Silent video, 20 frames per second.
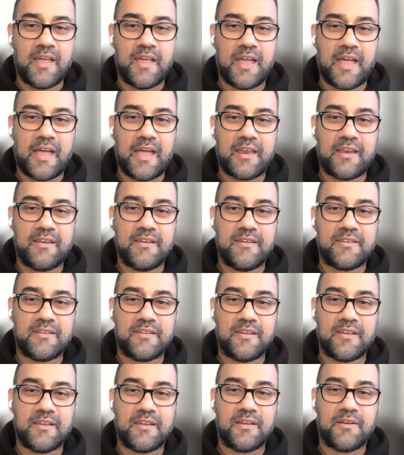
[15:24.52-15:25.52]
and
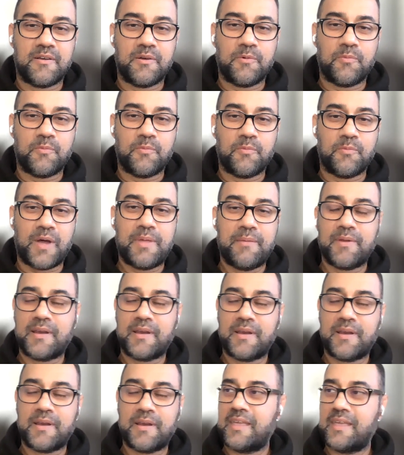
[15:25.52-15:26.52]
uh, why
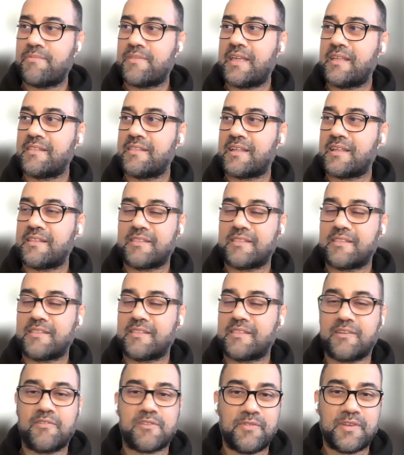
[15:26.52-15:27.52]
people keep saying that
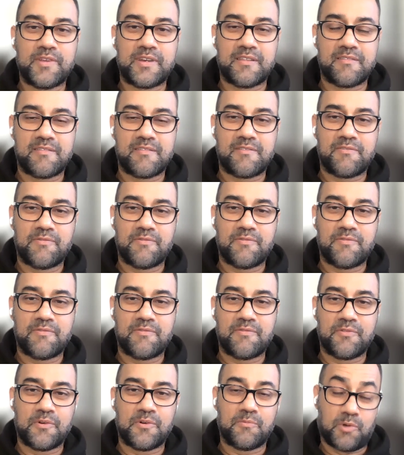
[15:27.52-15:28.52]
there is no evidence
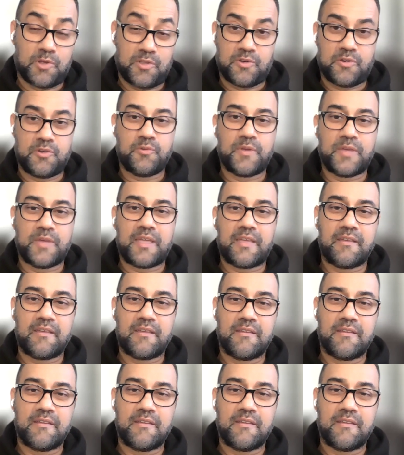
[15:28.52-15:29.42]
for what you're doing?